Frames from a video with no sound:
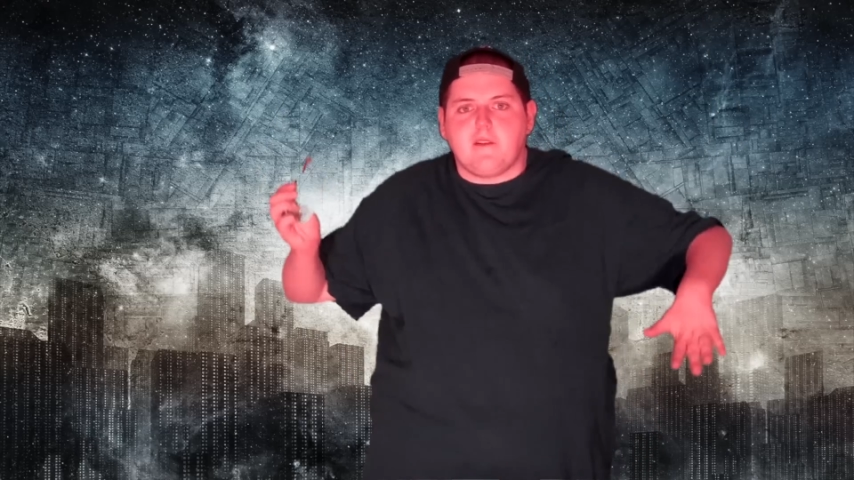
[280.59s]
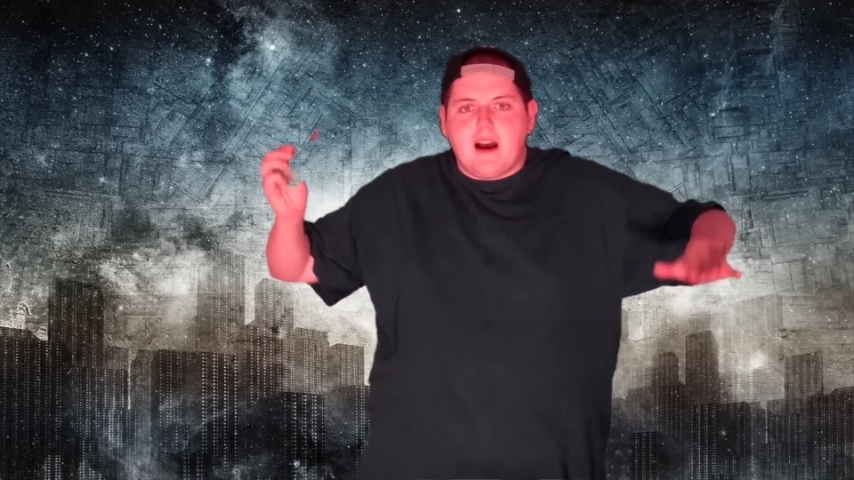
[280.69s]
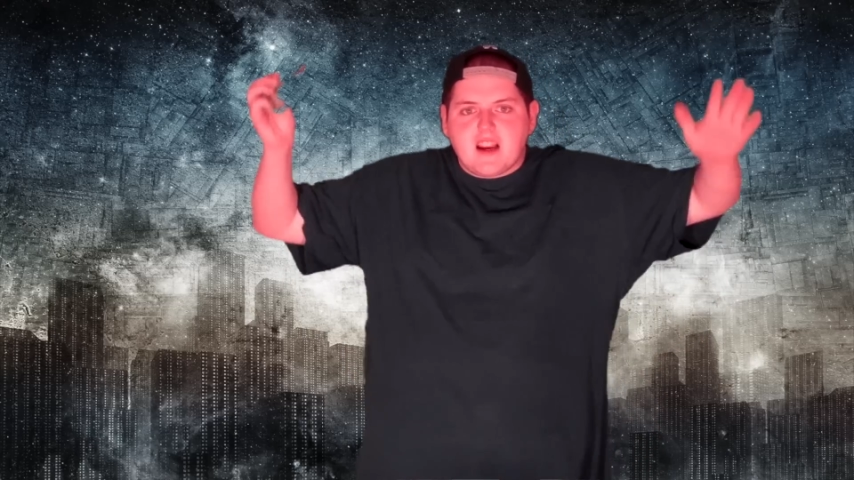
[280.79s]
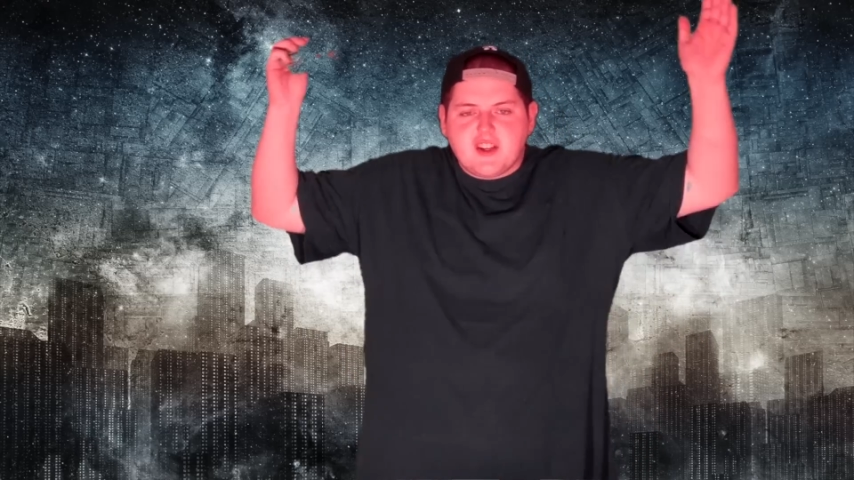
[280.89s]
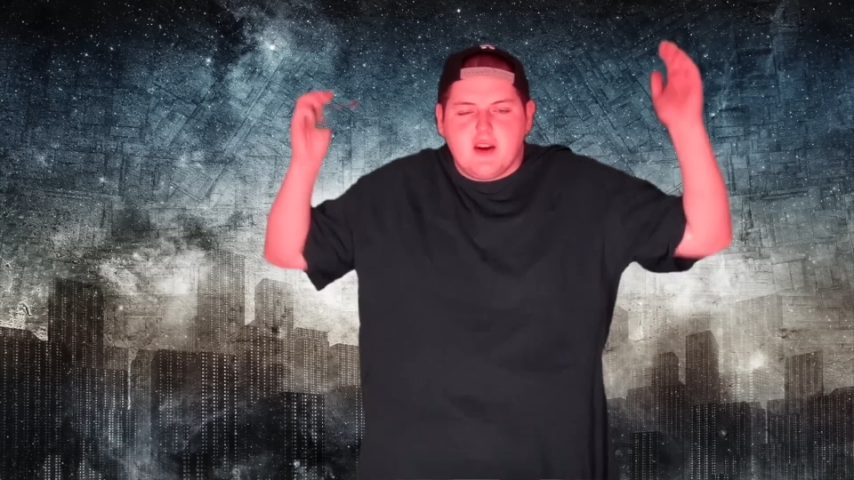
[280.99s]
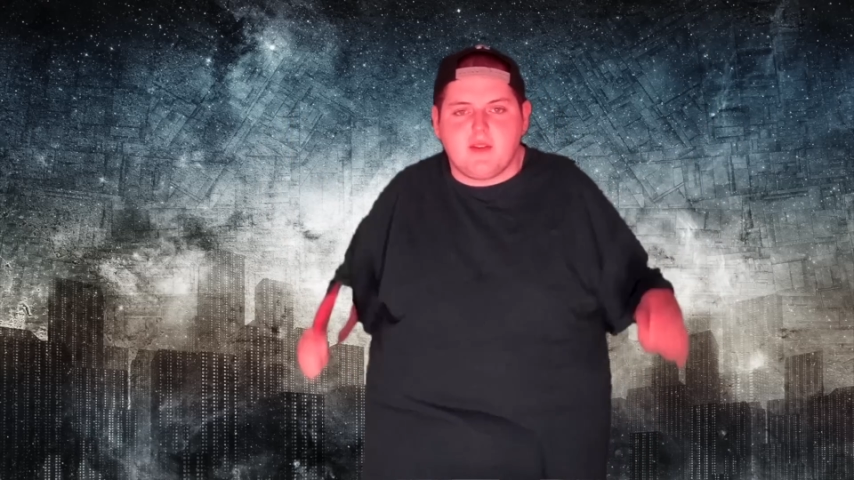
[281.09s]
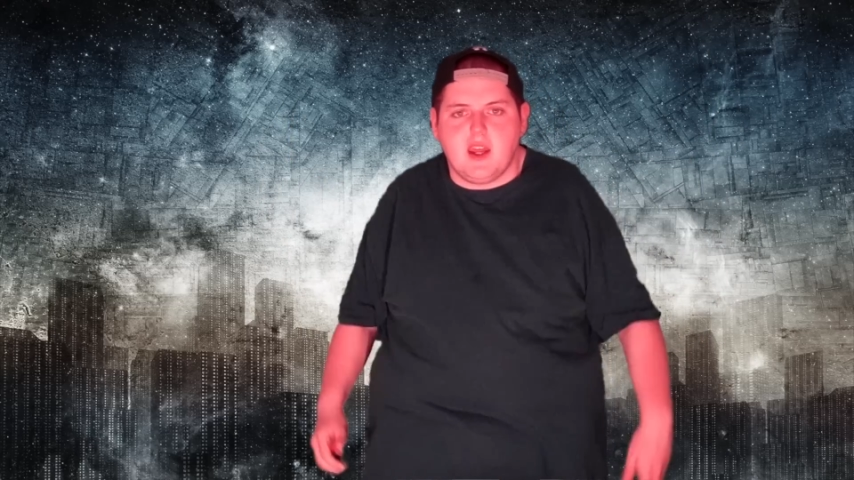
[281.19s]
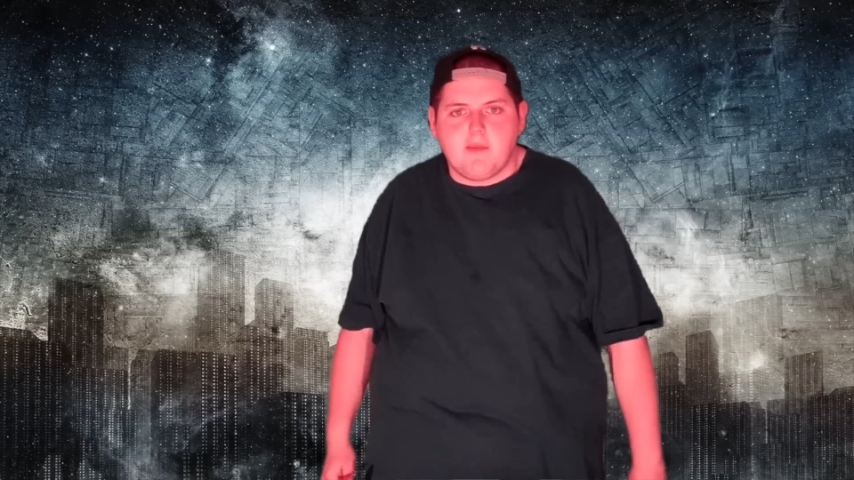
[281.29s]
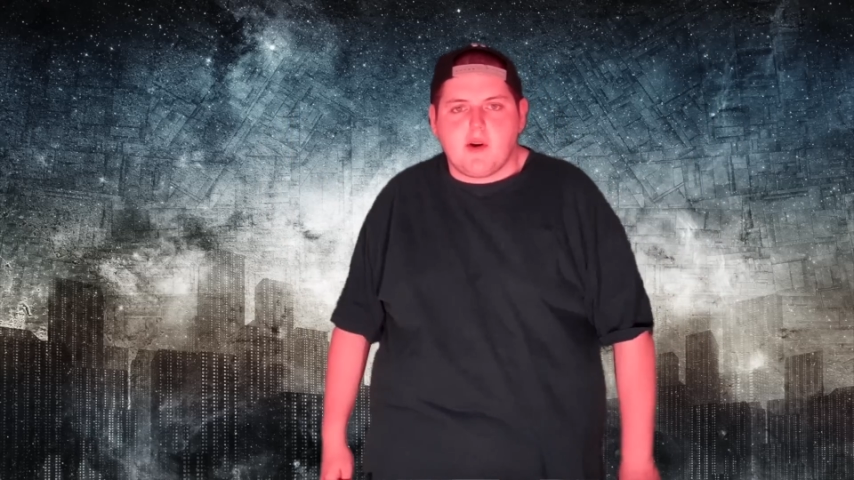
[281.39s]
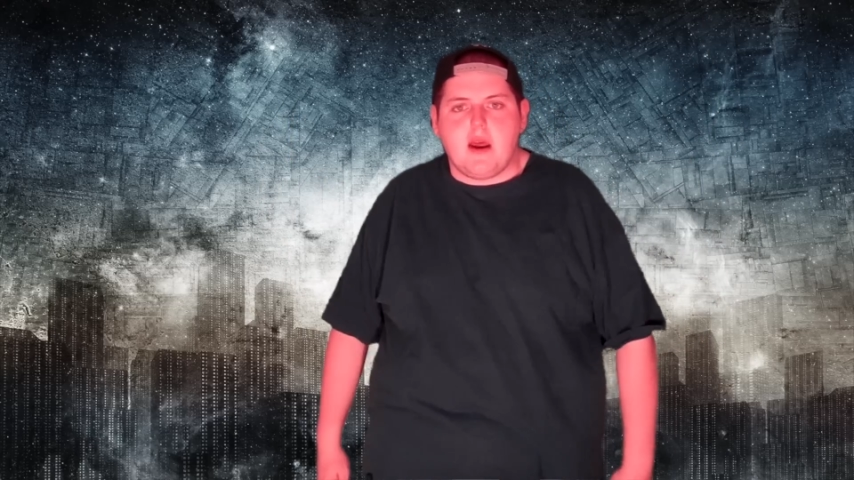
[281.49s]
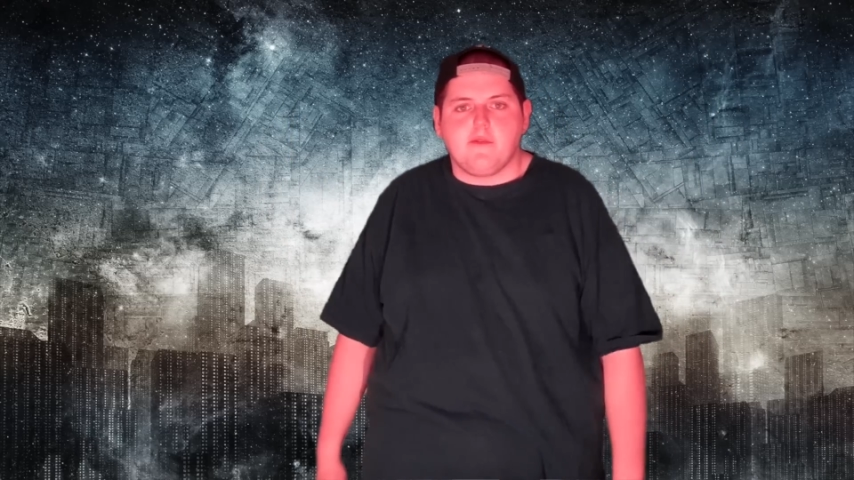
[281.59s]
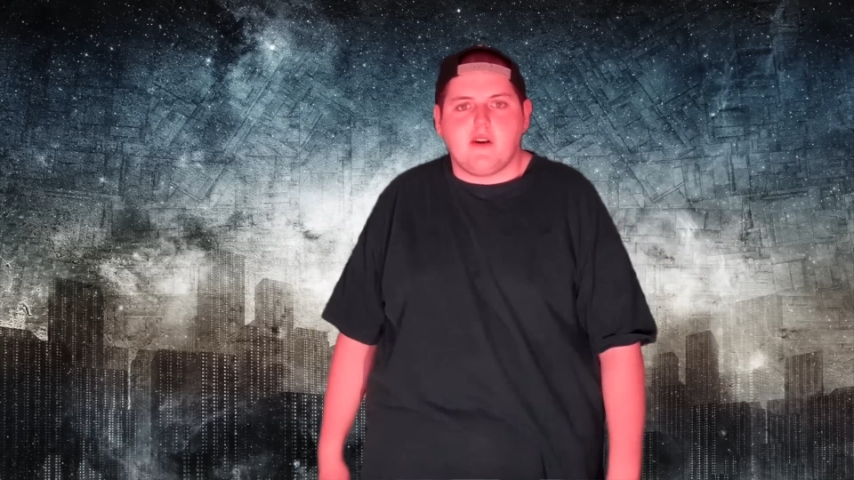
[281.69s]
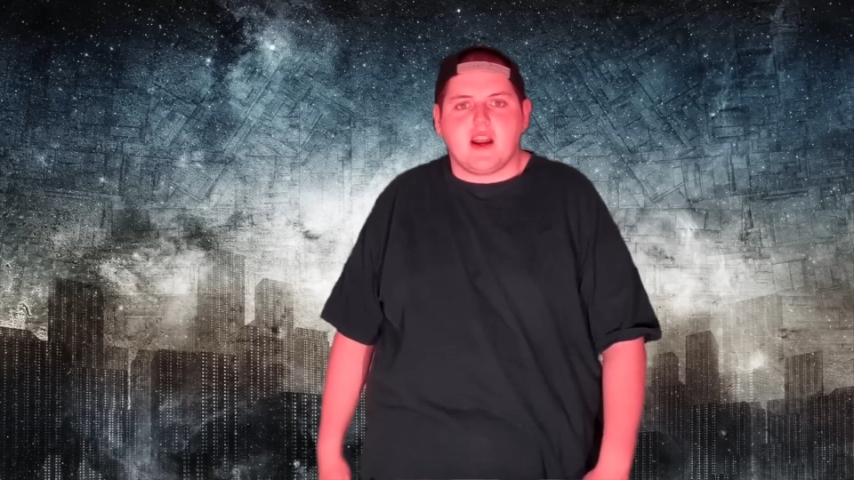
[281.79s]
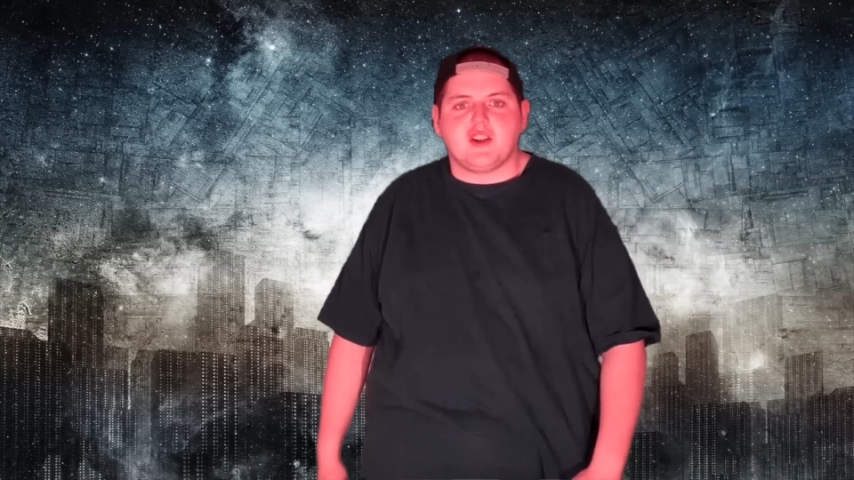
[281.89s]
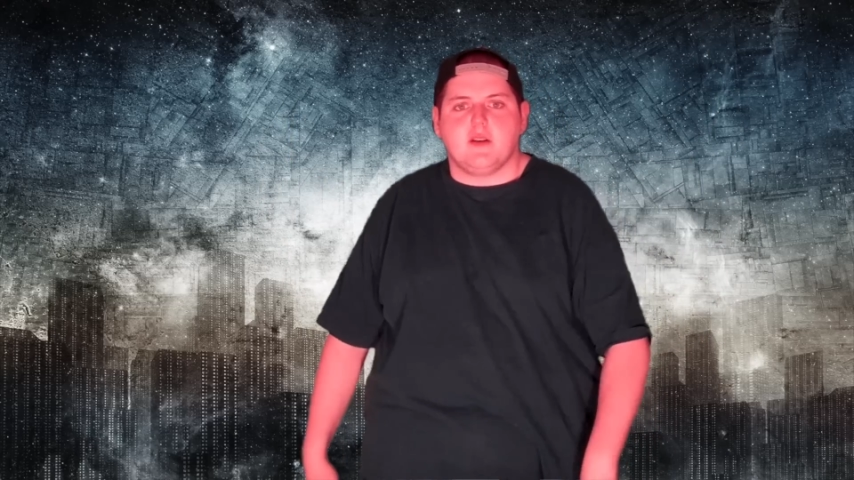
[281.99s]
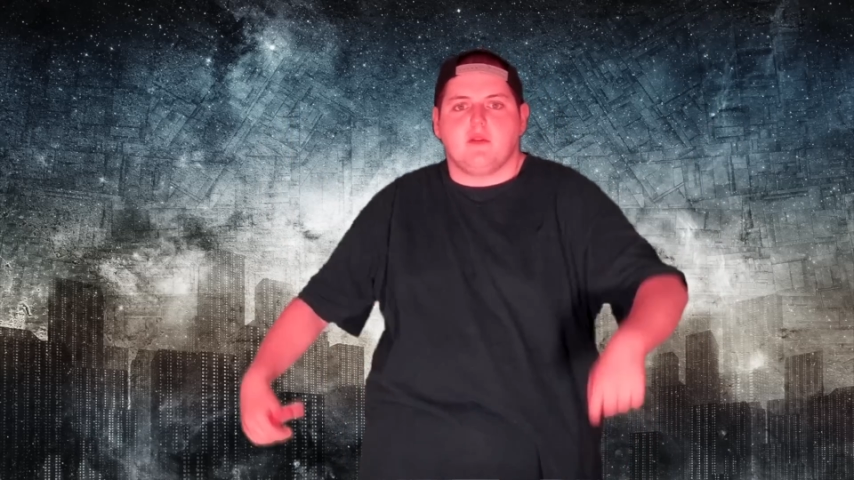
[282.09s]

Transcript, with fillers: Flagship, D-Pryde Flagship.